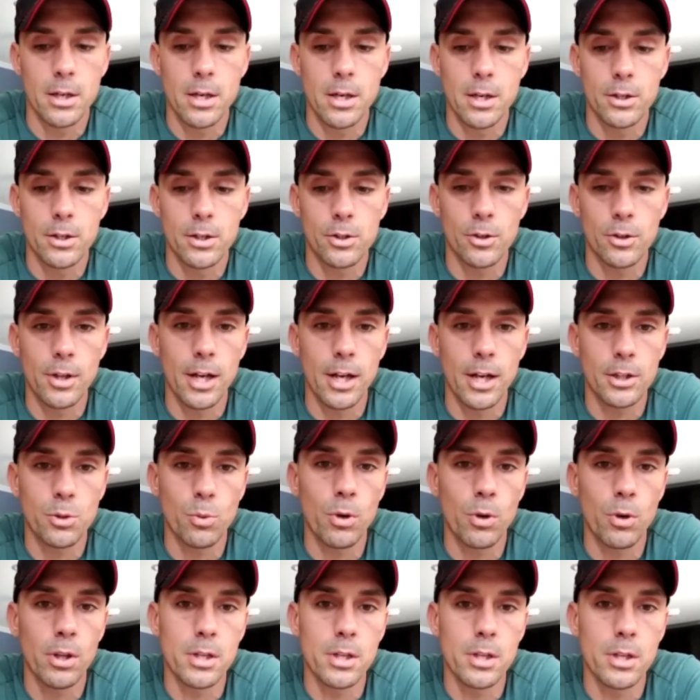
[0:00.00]
So that's
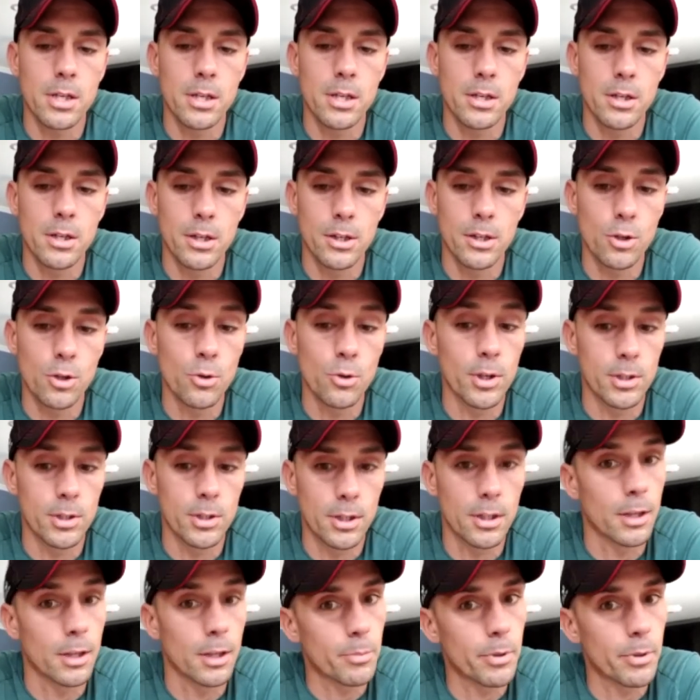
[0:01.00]
what the U.S.
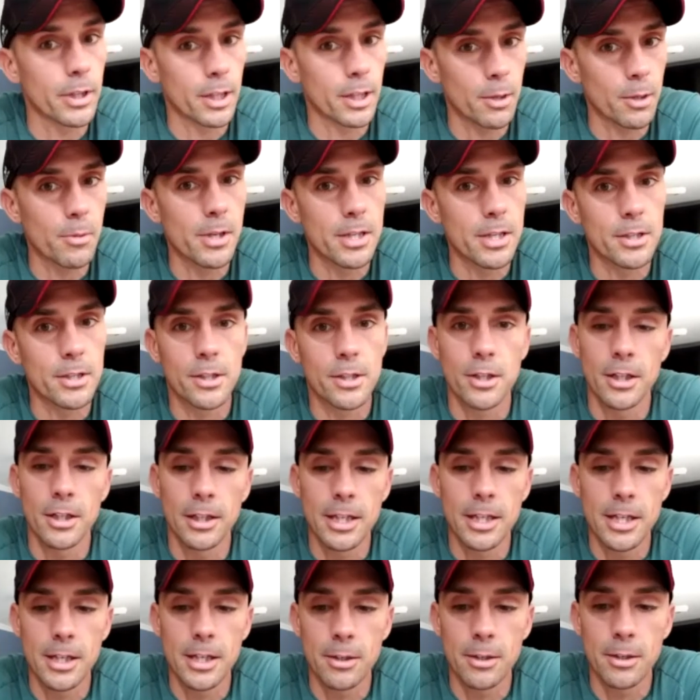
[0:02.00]
Olympic Committee is going to
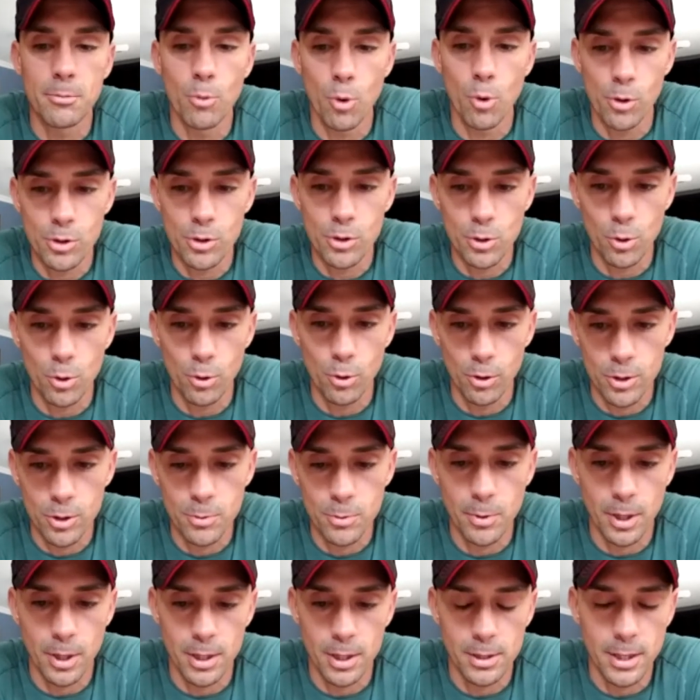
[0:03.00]
lean more towards,
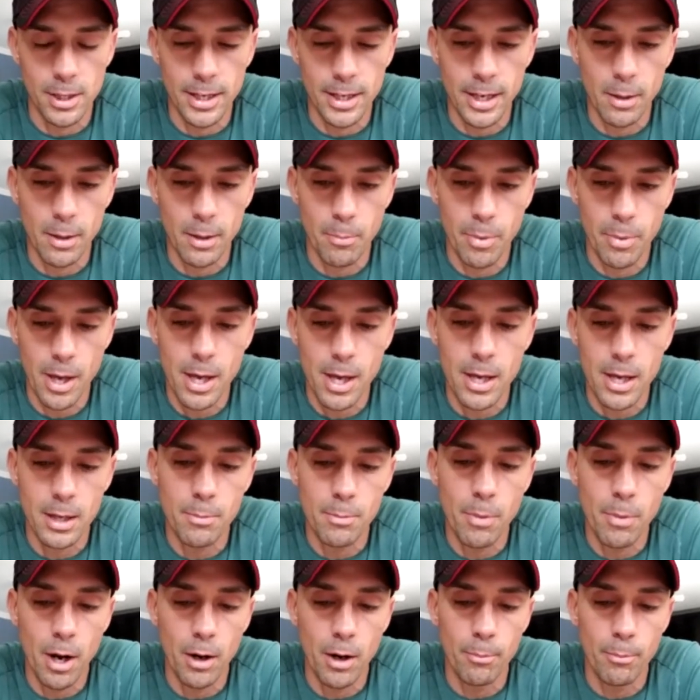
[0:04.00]
because they get paid
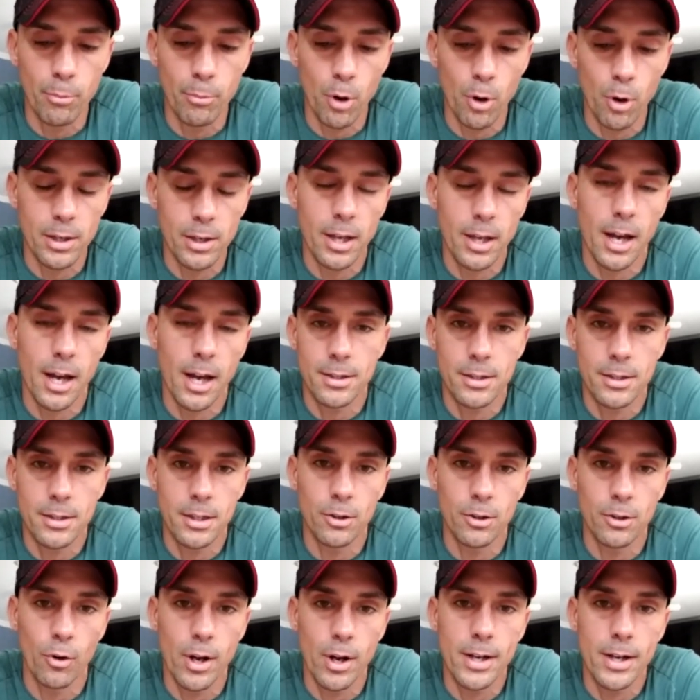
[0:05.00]
by broadcasting
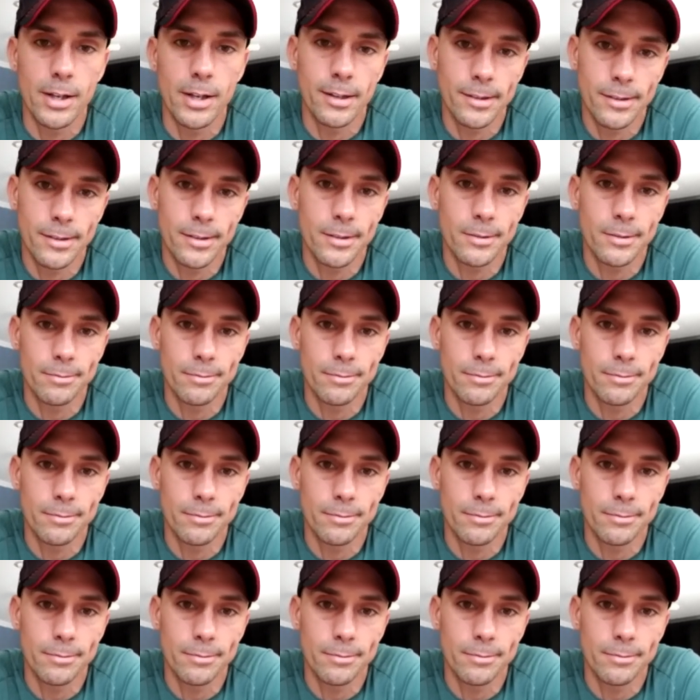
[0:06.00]
ratings.